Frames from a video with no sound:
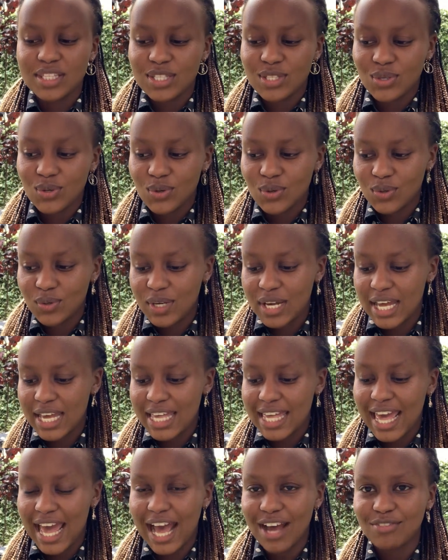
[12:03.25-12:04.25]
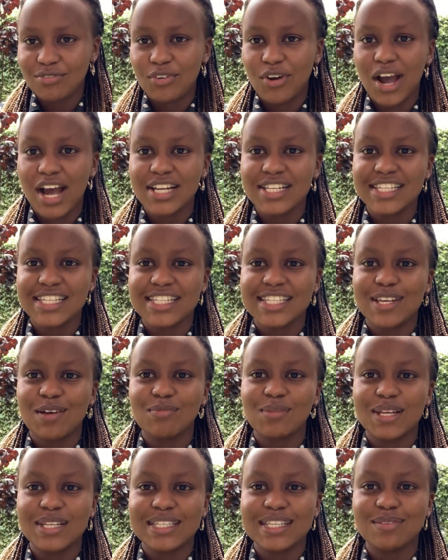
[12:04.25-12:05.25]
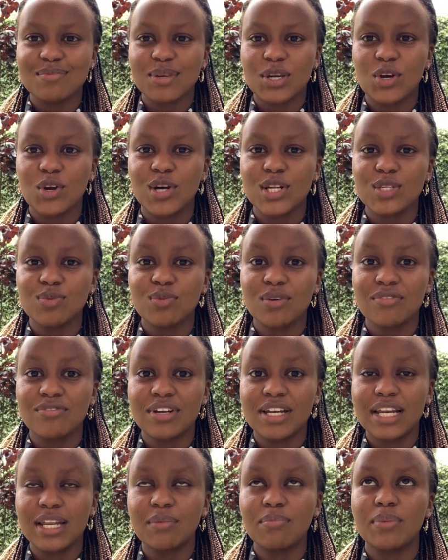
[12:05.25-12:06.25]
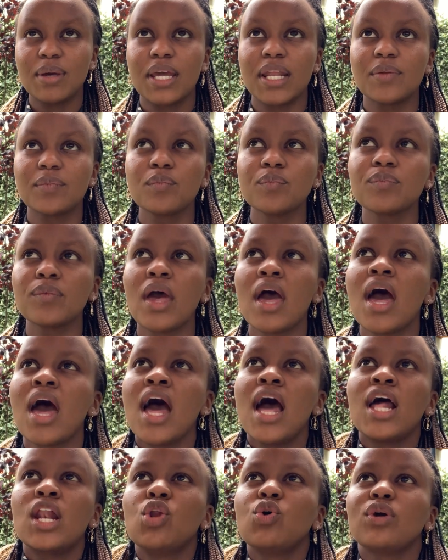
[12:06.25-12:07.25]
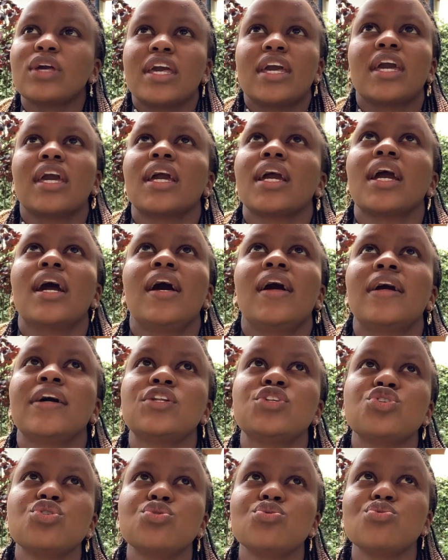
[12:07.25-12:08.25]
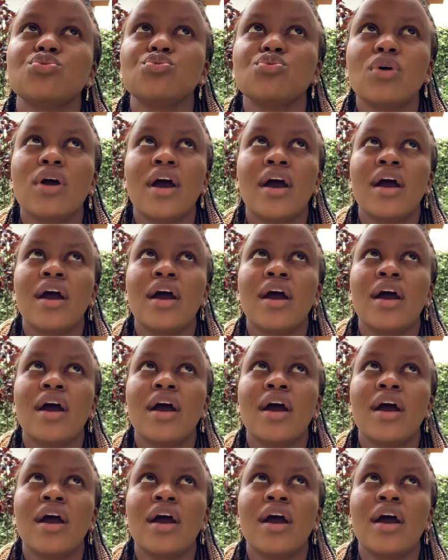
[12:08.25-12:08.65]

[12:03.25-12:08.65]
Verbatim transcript: So yeah, for us it's a blessing because we've really been looking to